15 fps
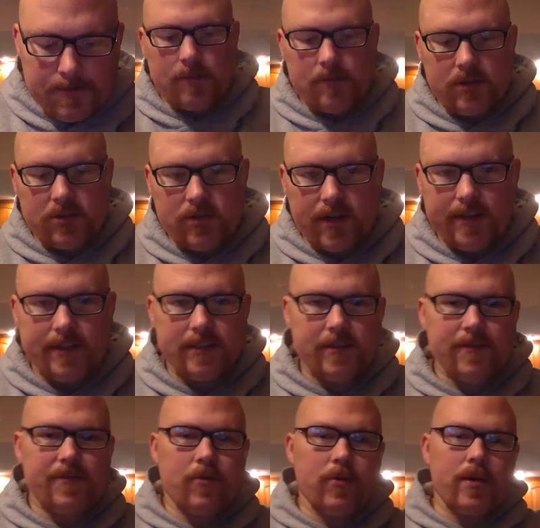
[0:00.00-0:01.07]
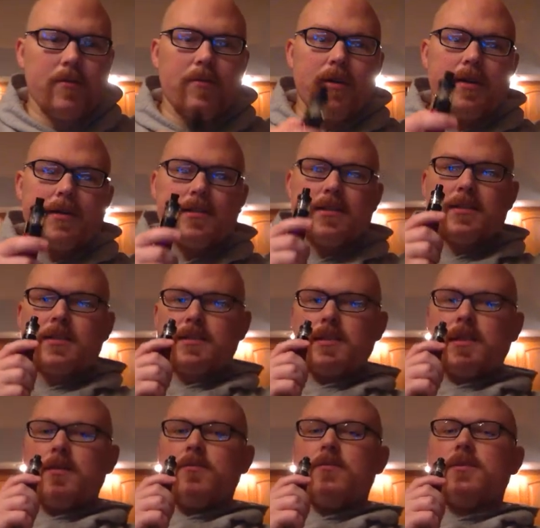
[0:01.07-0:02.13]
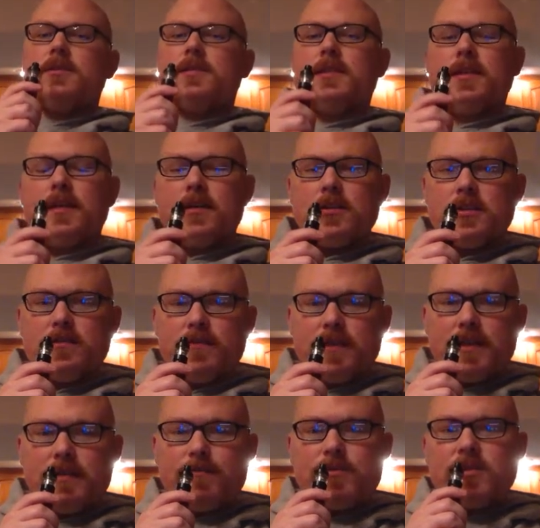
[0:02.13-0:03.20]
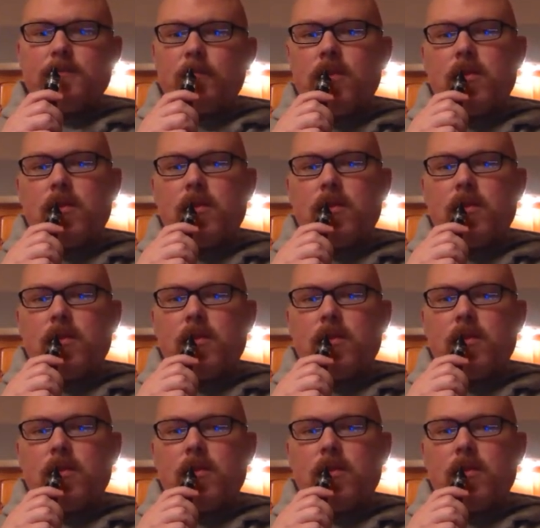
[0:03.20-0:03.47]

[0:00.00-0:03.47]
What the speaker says: I'm gonna try this at 40 watts. See how she vapes.